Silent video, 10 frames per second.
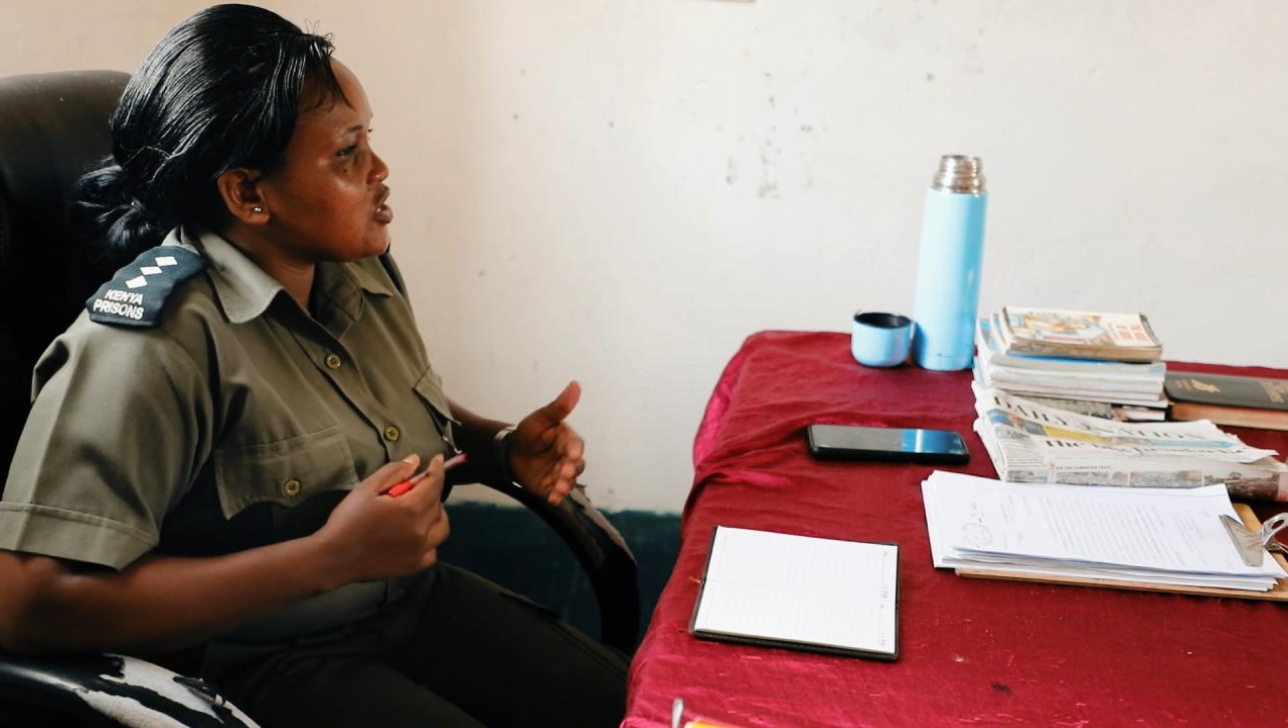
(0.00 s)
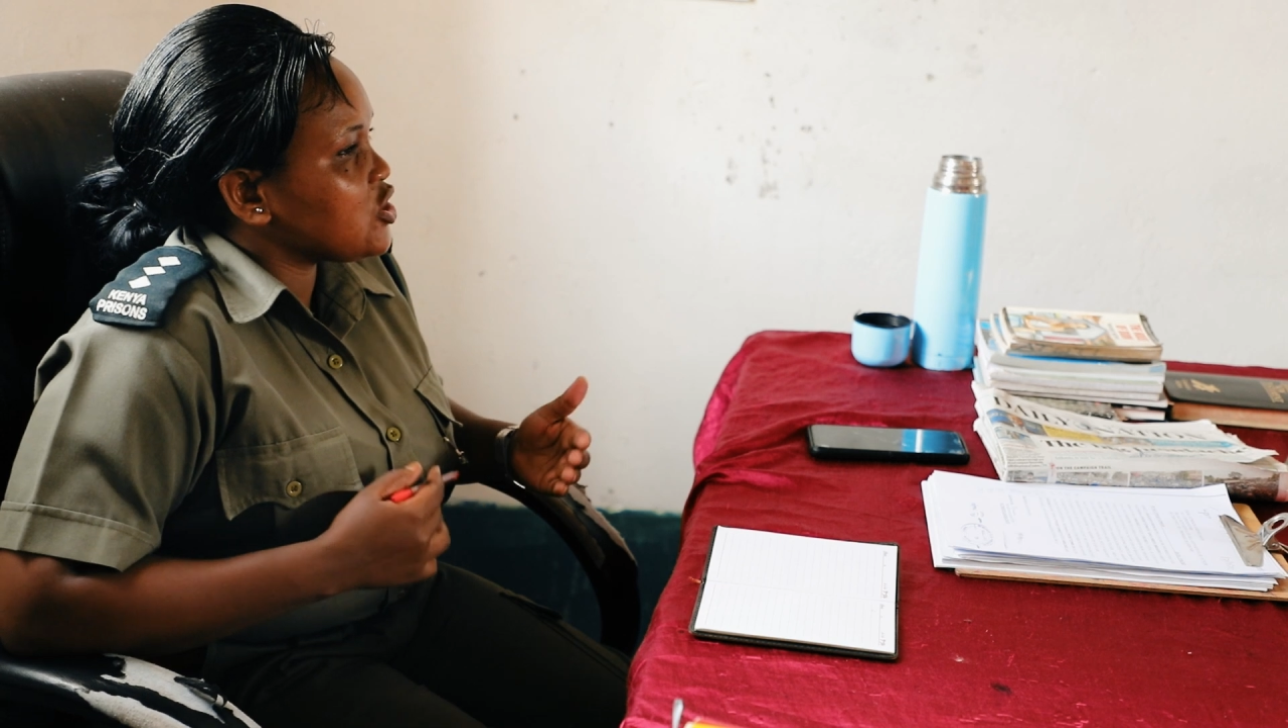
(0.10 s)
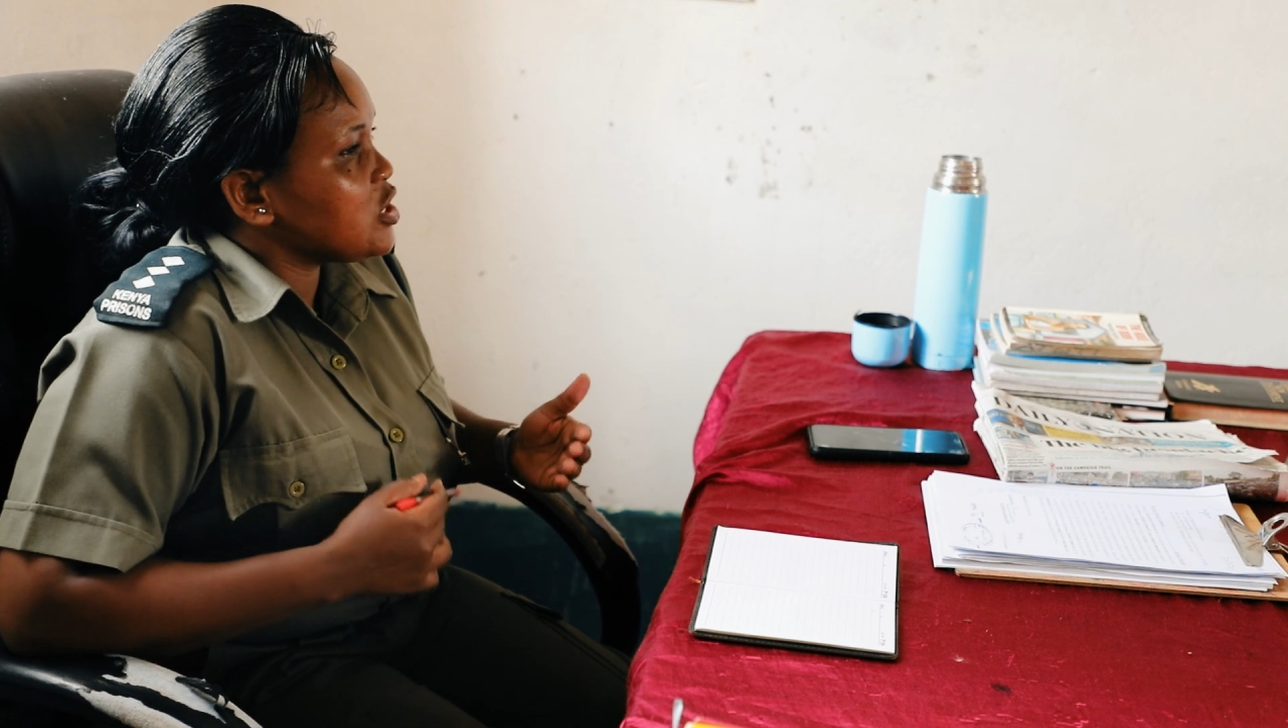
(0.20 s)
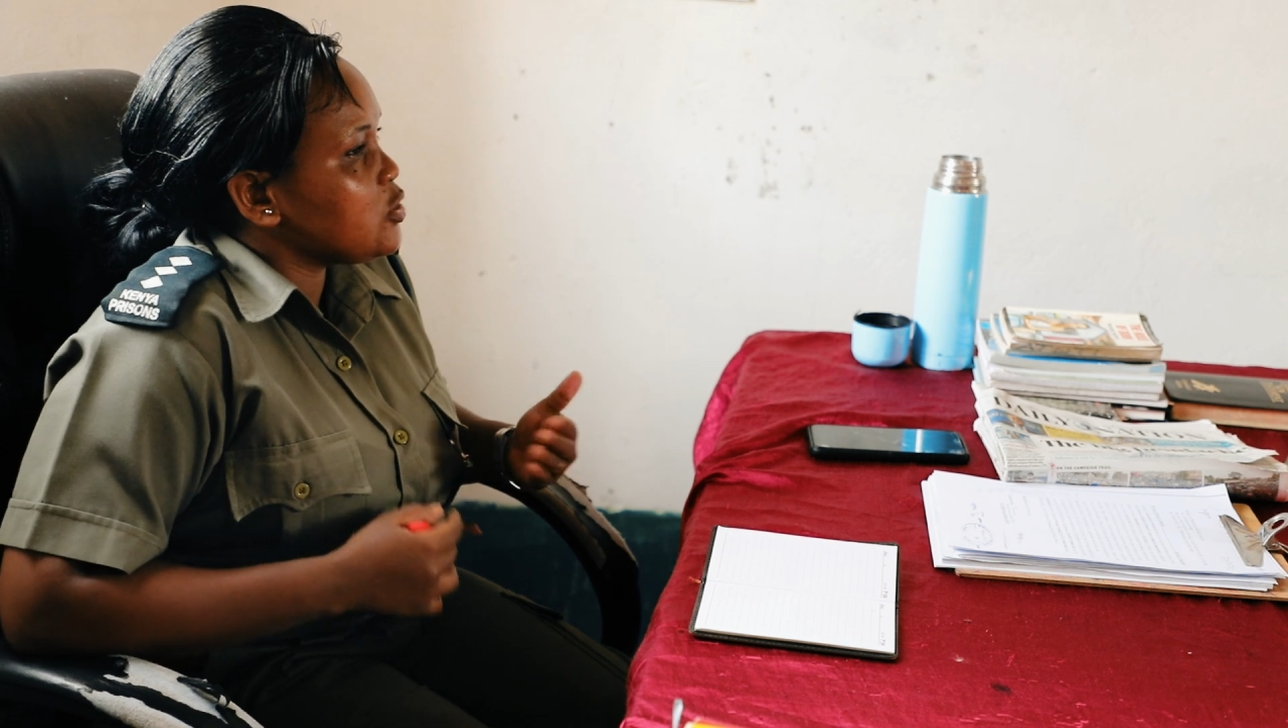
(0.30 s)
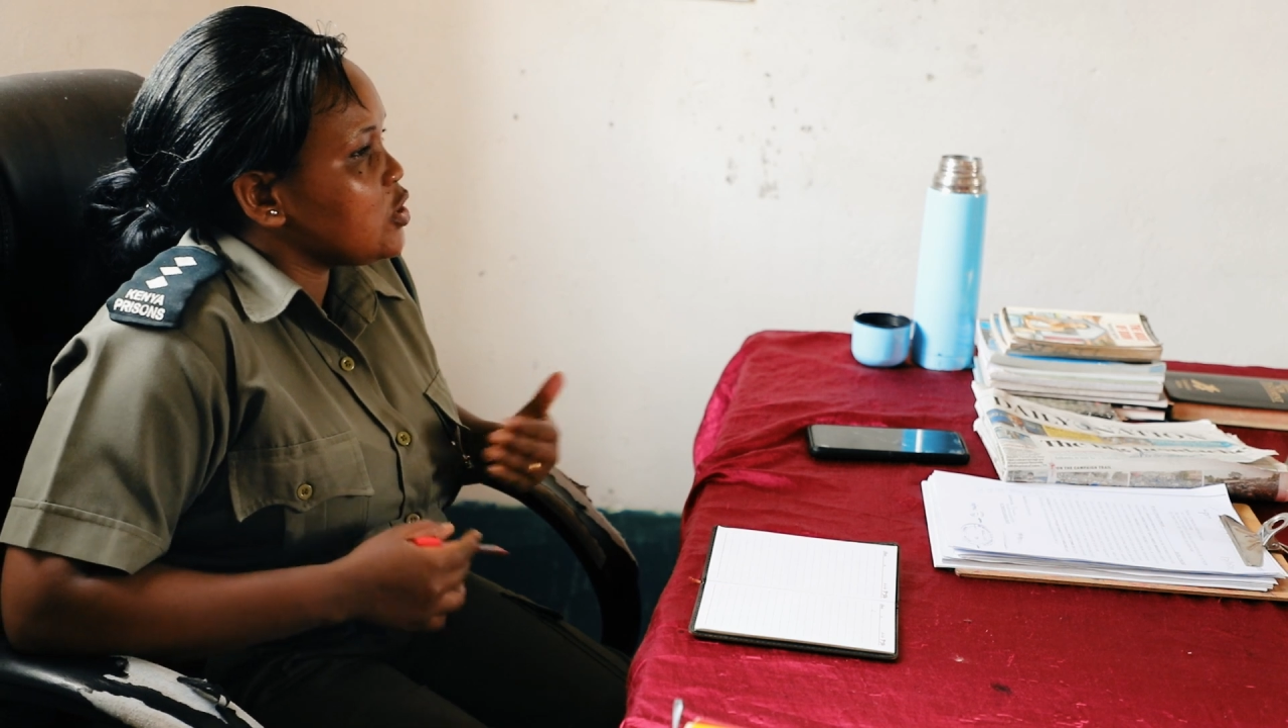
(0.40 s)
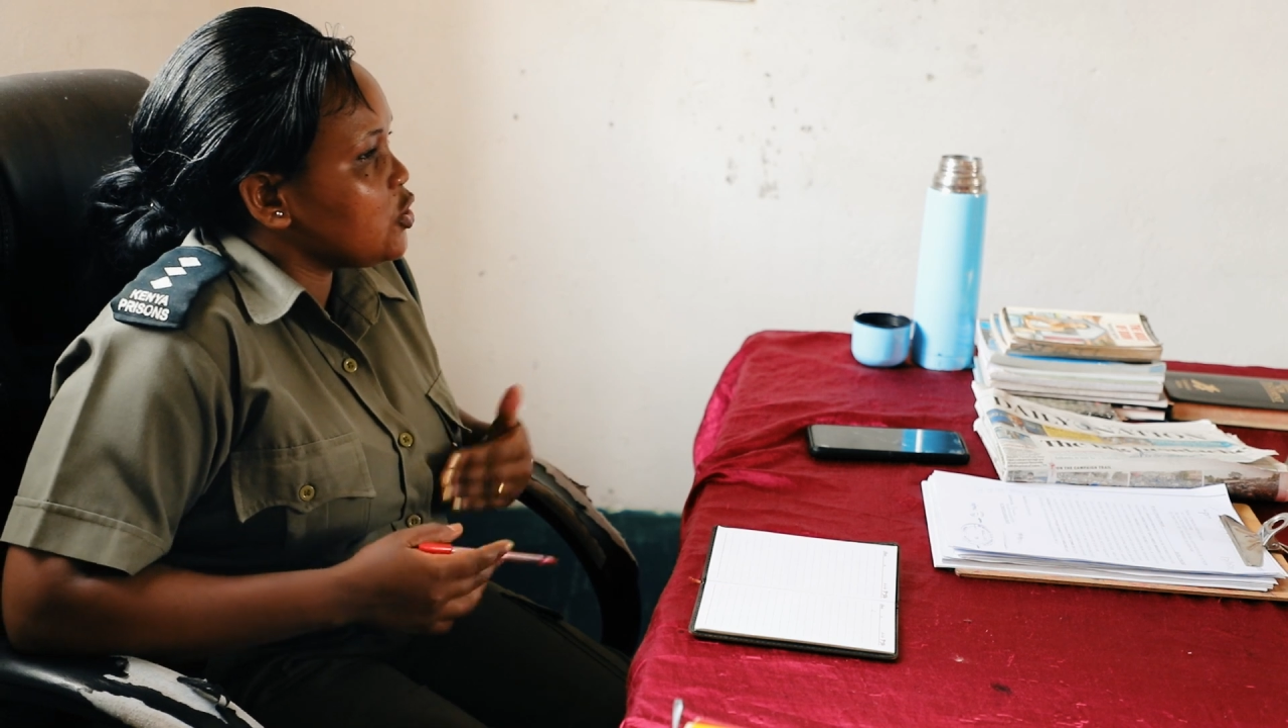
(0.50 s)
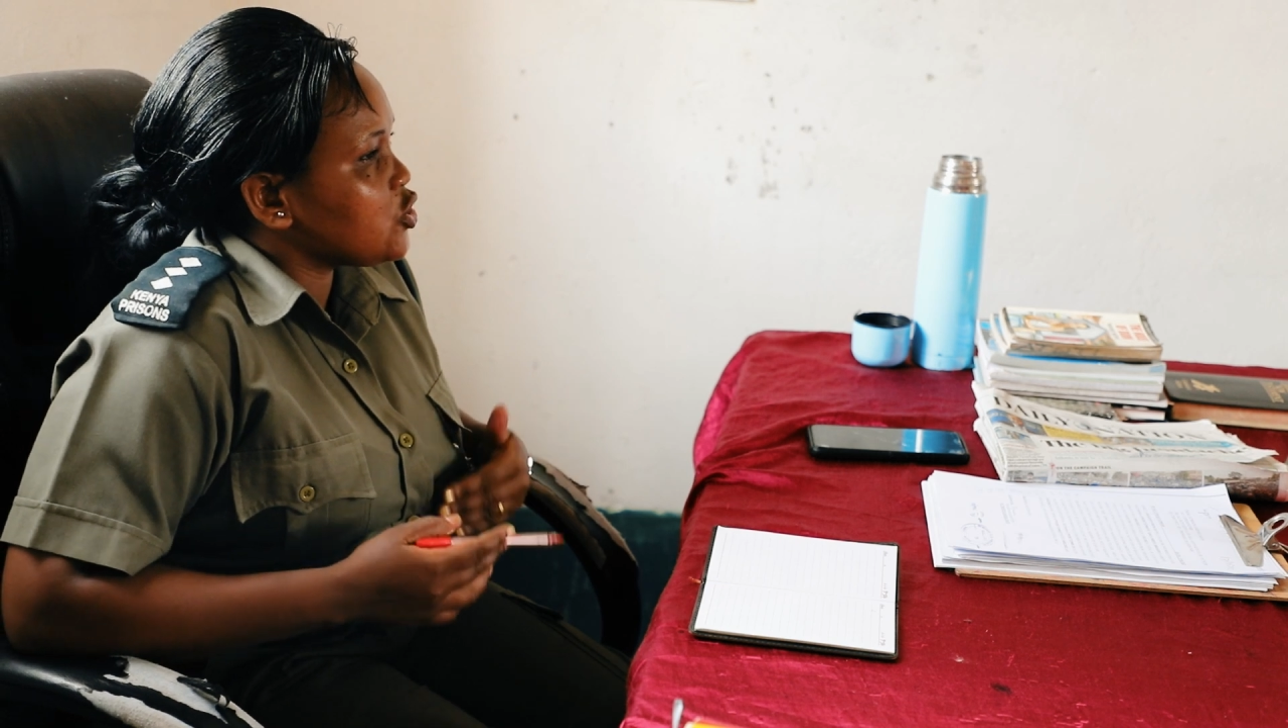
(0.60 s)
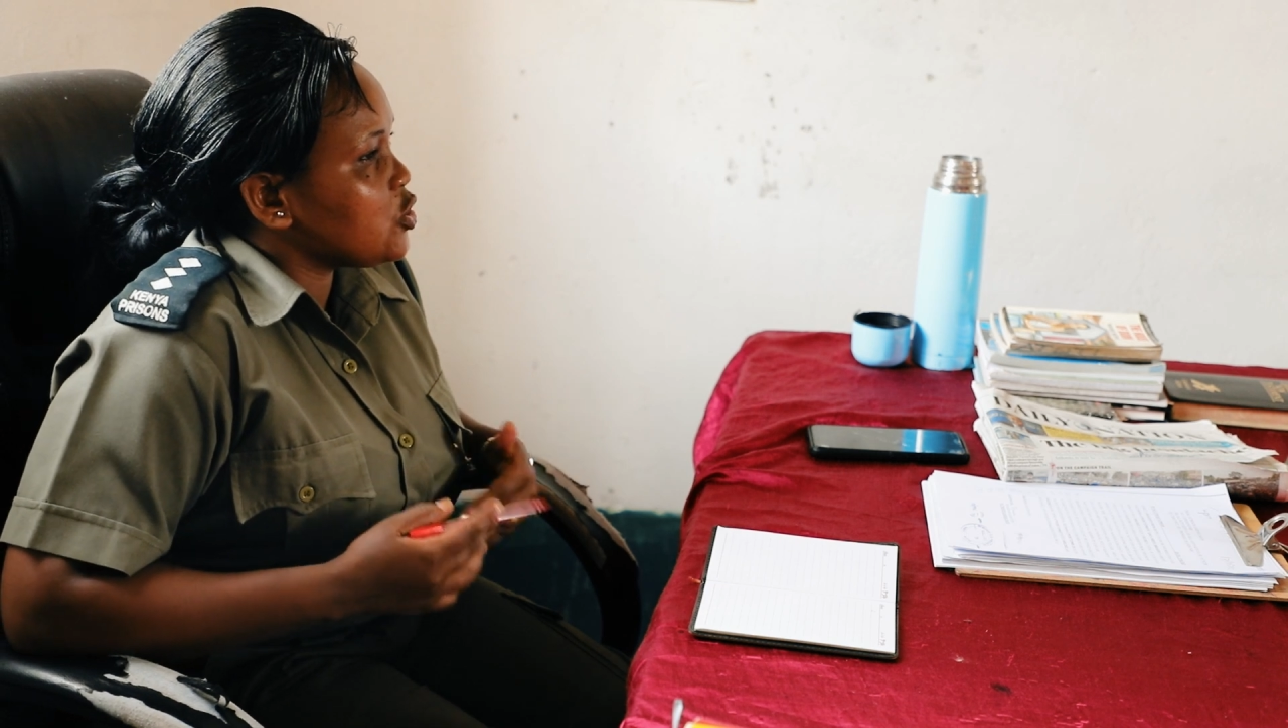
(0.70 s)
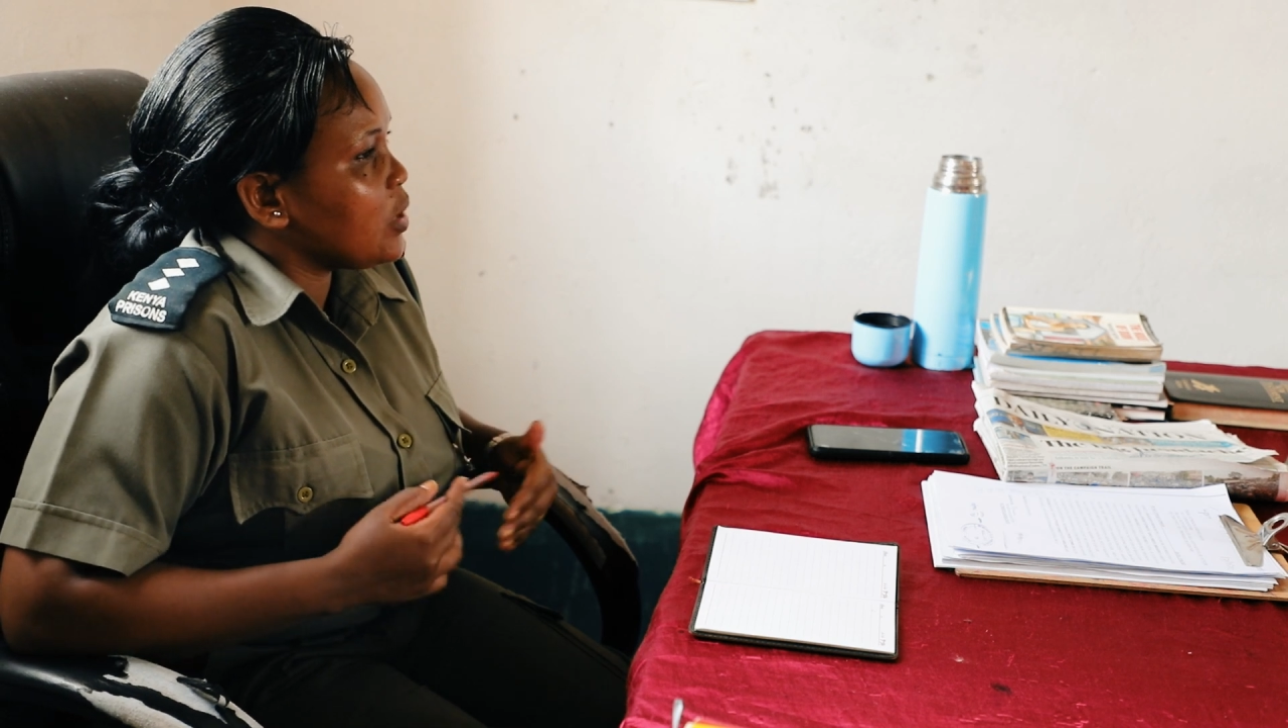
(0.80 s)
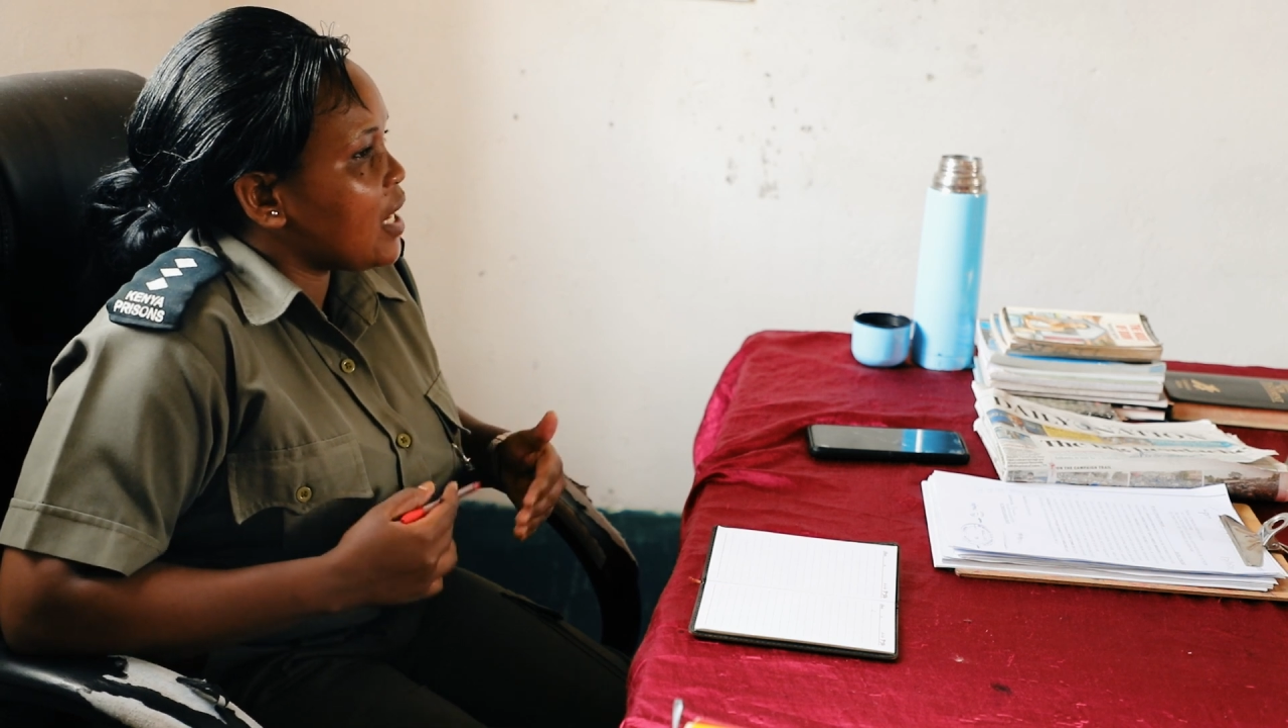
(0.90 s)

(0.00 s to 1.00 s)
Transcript: he or she will